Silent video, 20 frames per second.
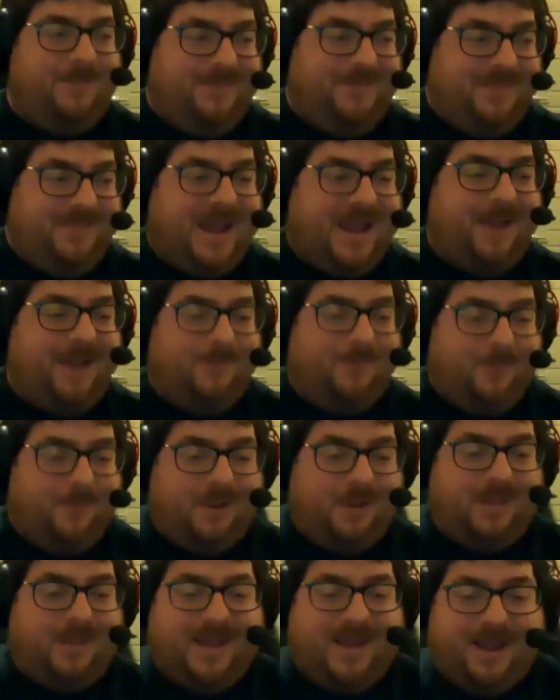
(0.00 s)
That
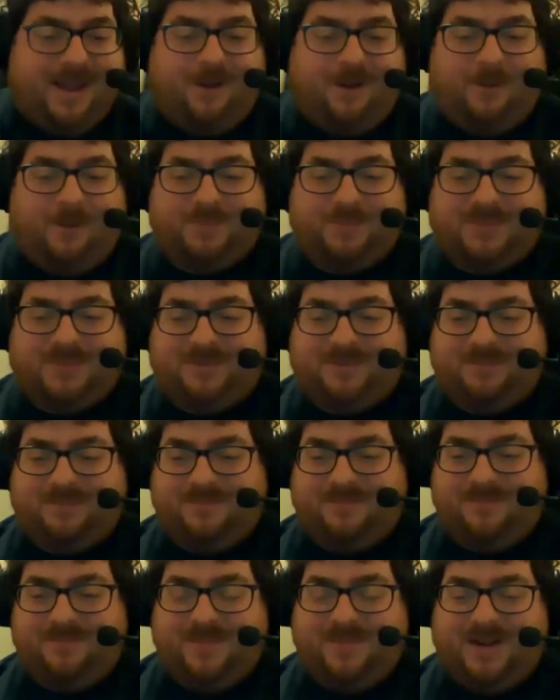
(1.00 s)
really helped
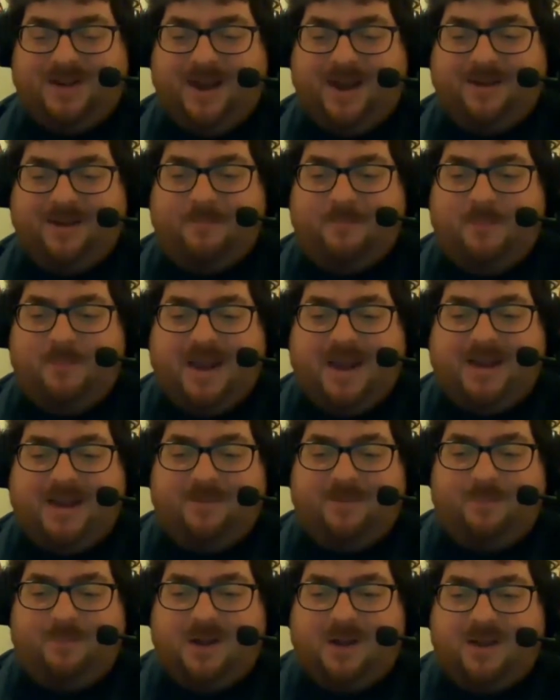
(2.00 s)
kind of
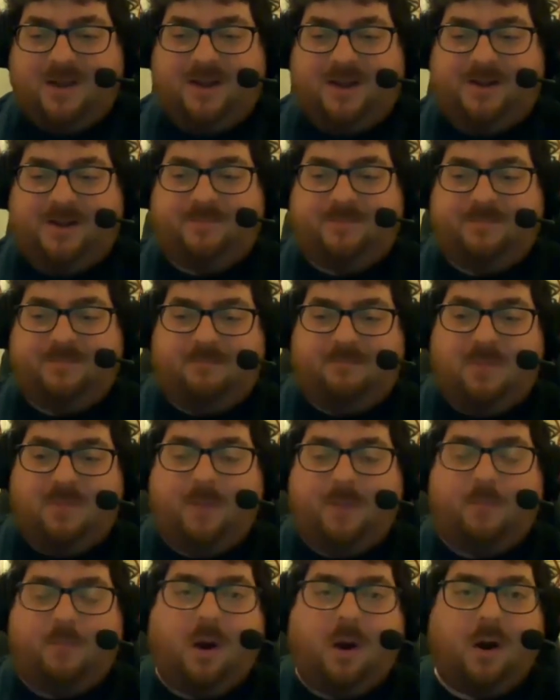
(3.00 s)
make my
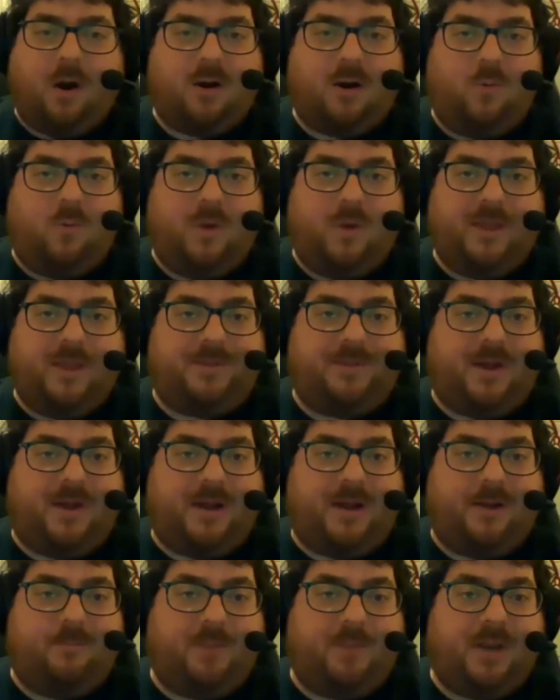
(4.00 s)
mark with
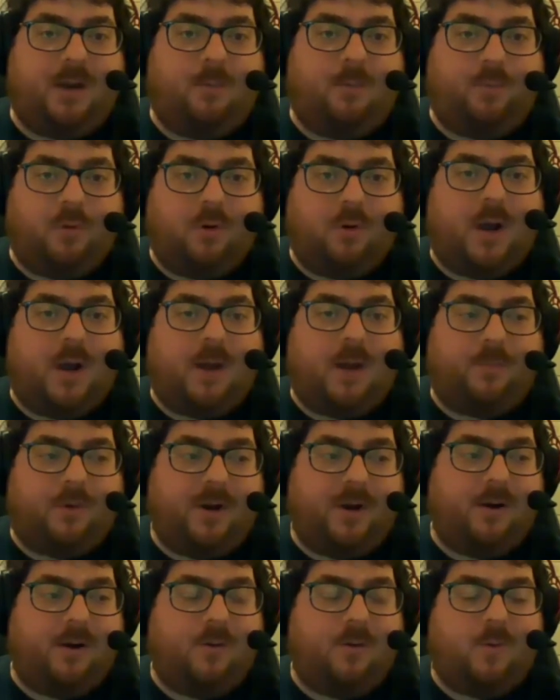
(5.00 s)
being a board
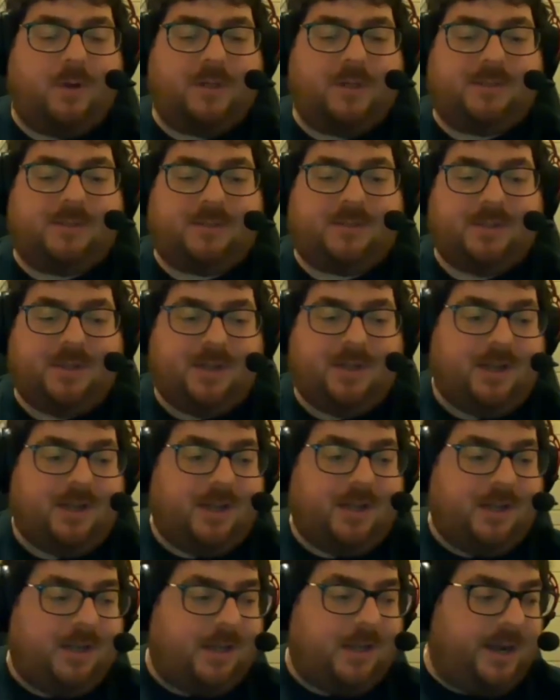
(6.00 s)
operator. Was
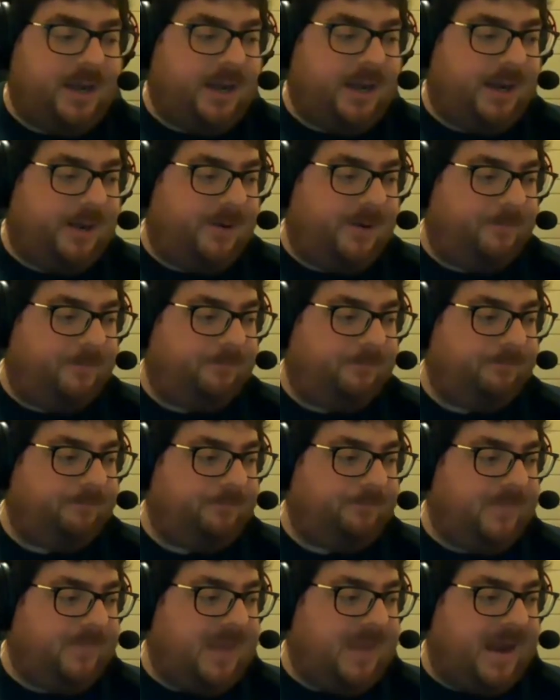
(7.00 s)

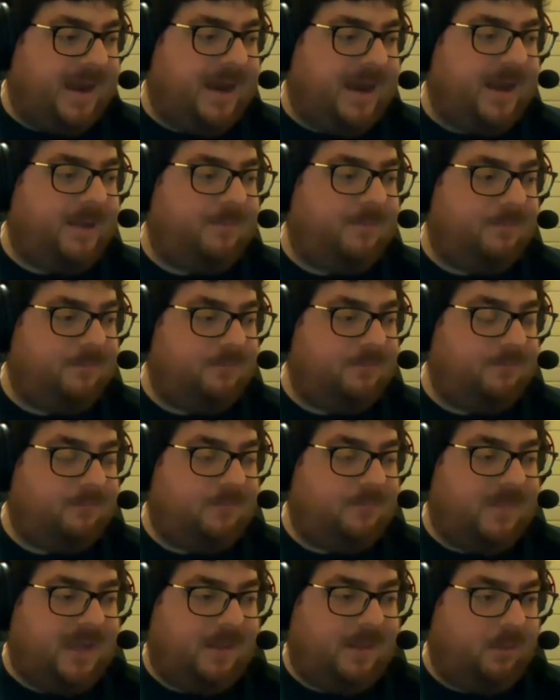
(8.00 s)
I got
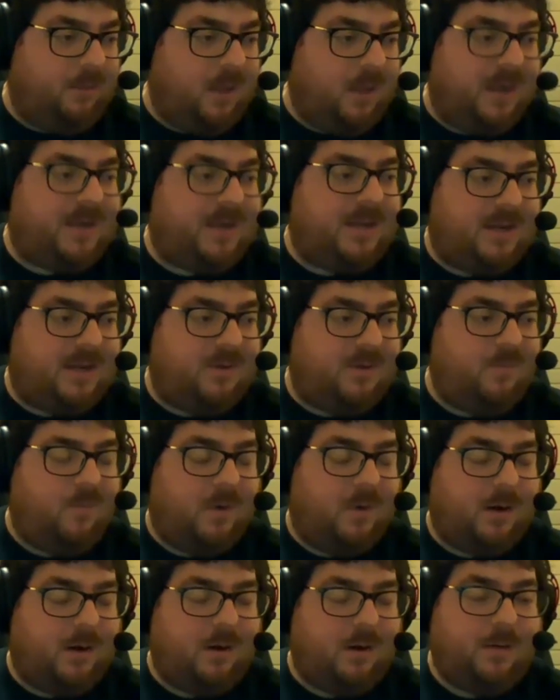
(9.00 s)
lucky
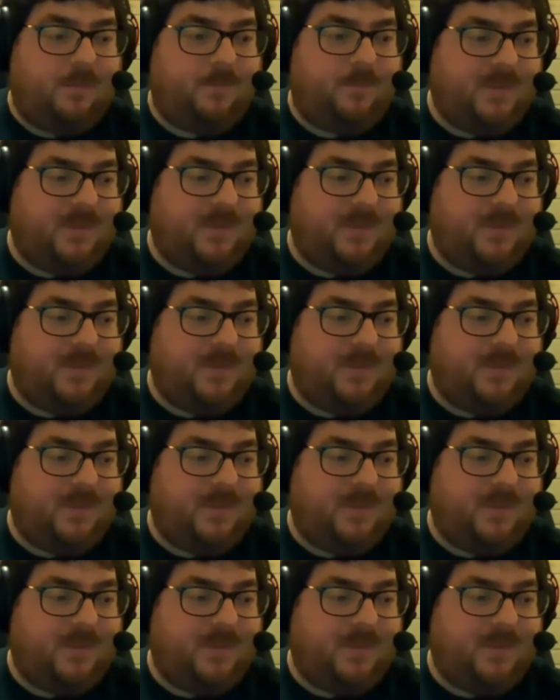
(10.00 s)
where